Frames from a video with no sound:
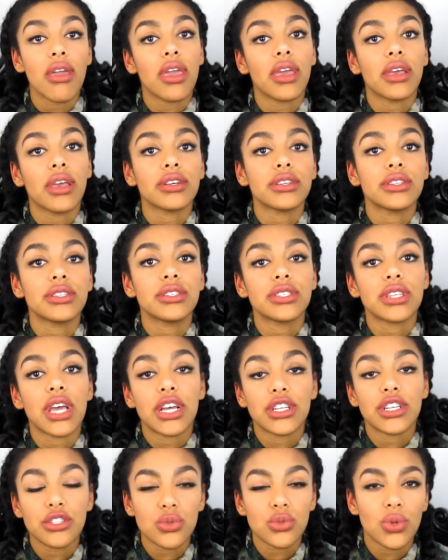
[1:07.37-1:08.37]
and
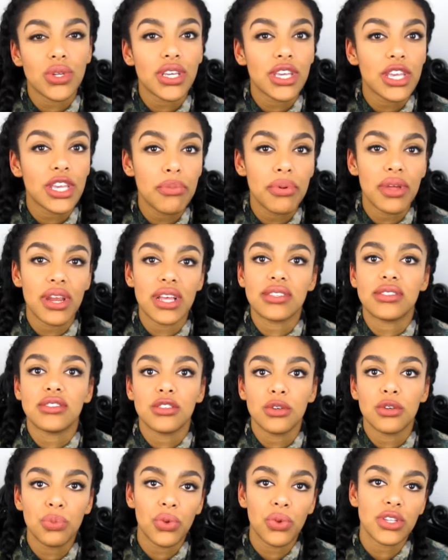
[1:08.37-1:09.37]
I just want to keep it as
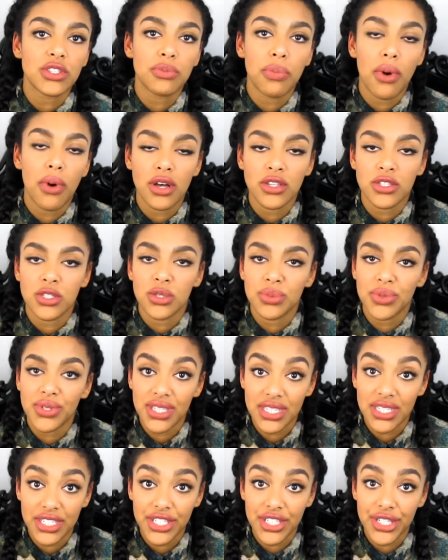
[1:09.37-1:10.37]
simple as possible
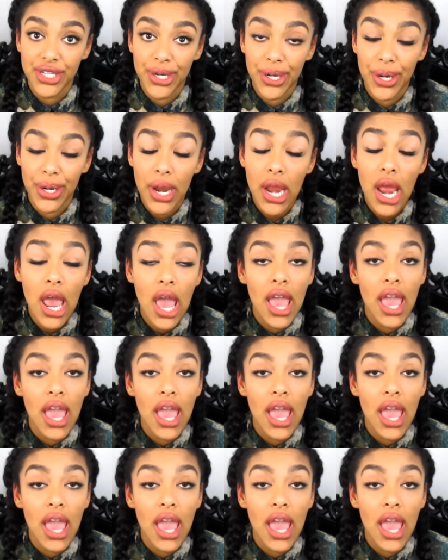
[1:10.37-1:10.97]
this year.